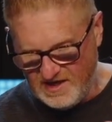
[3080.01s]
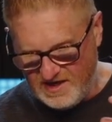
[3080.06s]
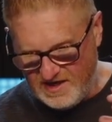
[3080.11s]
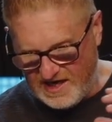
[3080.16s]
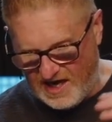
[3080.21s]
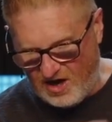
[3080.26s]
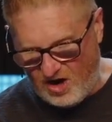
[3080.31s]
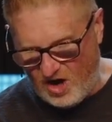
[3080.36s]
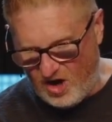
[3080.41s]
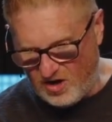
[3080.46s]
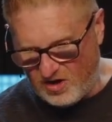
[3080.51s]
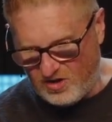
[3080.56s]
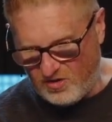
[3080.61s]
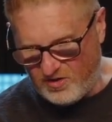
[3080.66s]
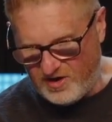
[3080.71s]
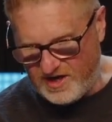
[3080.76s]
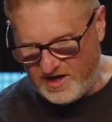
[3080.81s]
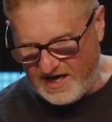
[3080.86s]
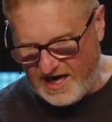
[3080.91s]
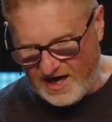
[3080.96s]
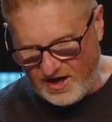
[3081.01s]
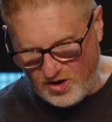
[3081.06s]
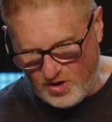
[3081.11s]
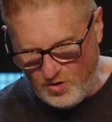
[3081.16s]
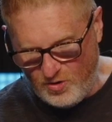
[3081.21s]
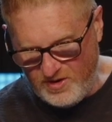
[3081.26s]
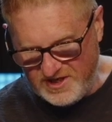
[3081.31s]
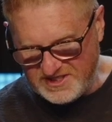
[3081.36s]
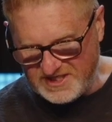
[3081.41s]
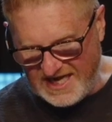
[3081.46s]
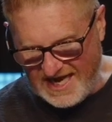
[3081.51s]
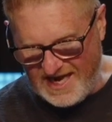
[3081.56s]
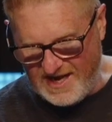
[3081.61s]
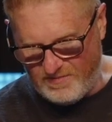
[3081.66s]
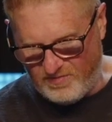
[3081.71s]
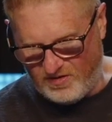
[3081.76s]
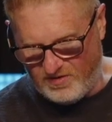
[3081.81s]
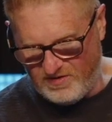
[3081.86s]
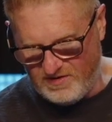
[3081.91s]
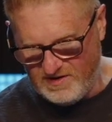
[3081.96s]
Now all glory to God who is
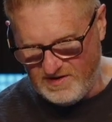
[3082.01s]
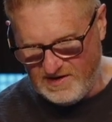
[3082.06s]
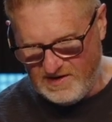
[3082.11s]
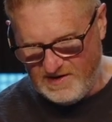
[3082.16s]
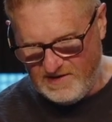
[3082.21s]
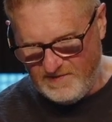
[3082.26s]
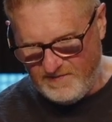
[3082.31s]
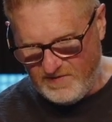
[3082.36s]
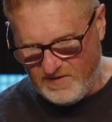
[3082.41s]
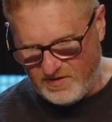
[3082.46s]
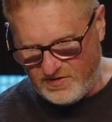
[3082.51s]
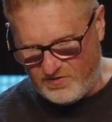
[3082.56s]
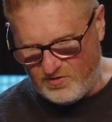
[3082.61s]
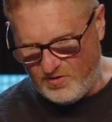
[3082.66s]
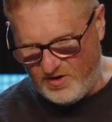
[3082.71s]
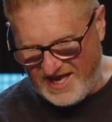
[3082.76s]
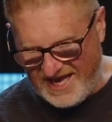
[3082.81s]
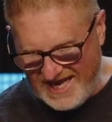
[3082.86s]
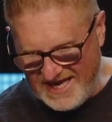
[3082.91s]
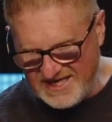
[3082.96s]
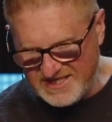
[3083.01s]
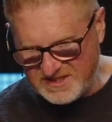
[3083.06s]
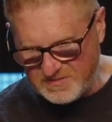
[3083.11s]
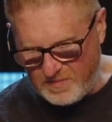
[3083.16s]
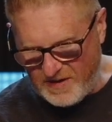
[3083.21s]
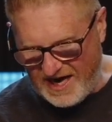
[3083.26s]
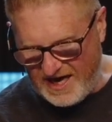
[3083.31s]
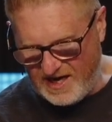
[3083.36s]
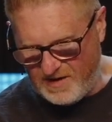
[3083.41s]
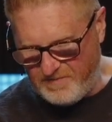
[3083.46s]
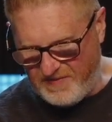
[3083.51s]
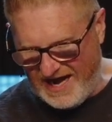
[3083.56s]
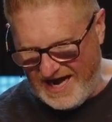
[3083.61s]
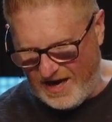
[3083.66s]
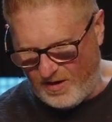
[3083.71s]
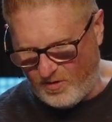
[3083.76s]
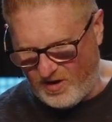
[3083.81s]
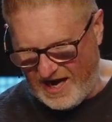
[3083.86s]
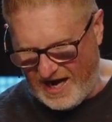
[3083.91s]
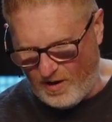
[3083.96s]
able through his mighty
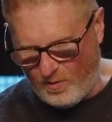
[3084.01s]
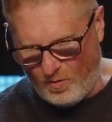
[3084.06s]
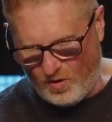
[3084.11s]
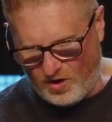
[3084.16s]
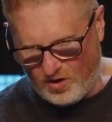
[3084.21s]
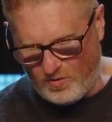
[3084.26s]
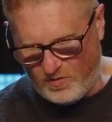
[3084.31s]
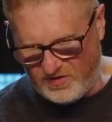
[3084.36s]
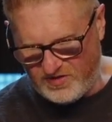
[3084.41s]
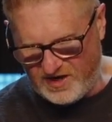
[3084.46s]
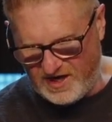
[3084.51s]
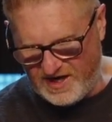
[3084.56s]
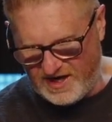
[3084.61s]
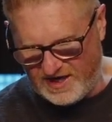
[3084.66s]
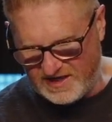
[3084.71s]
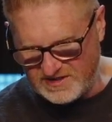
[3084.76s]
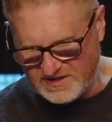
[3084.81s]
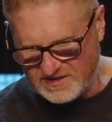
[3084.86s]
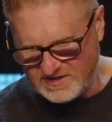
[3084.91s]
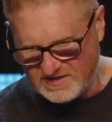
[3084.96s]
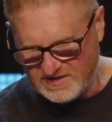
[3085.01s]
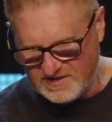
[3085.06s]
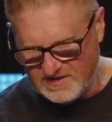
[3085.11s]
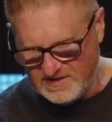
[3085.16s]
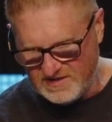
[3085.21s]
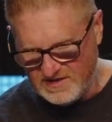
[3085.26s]
power at work within us.